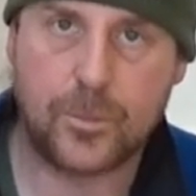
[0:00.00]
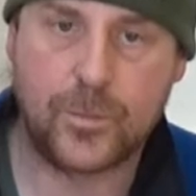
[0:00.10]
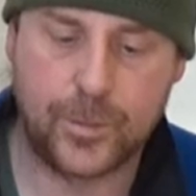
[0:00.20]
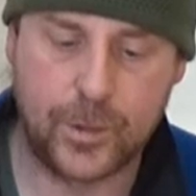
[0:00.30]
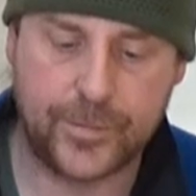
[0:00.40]

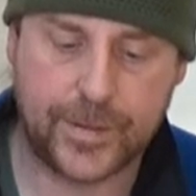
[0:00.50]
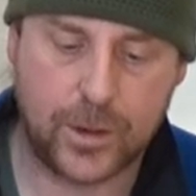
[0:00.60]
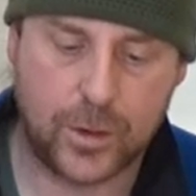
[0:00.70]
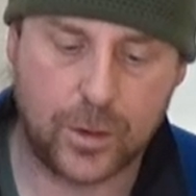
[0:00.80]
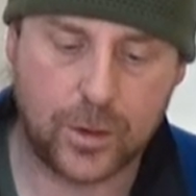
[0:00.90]
removing
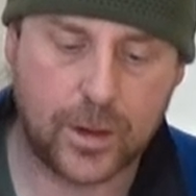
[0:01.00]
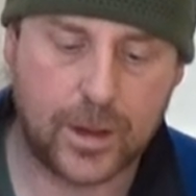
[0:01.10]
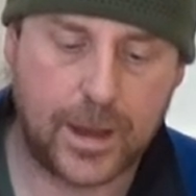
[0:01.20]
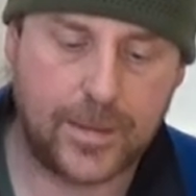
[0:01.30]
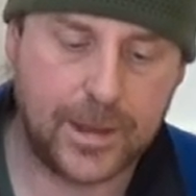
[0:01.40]
the hook
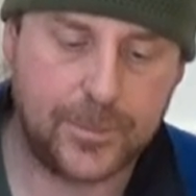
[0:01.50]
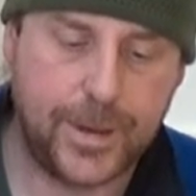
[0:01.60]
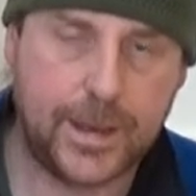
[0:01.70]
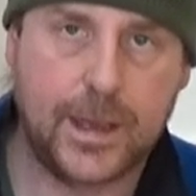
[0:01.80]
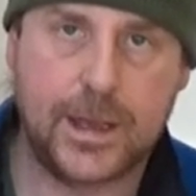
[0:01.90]
and then
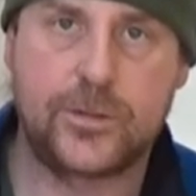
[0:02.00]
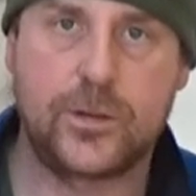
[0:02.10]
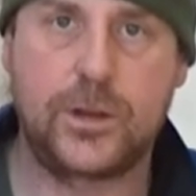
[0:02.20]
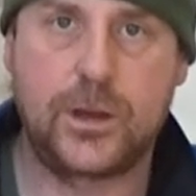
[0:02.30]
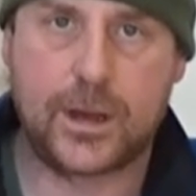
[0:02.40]
picking it
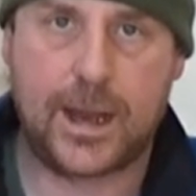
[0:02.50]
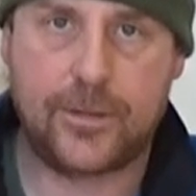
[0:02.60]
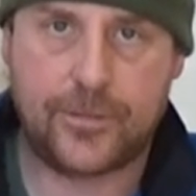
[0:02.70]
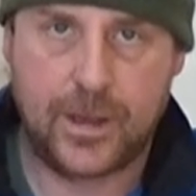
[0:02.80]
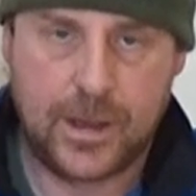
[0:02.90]
so that you can
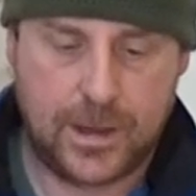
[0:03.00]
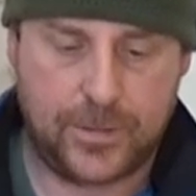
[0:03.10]
have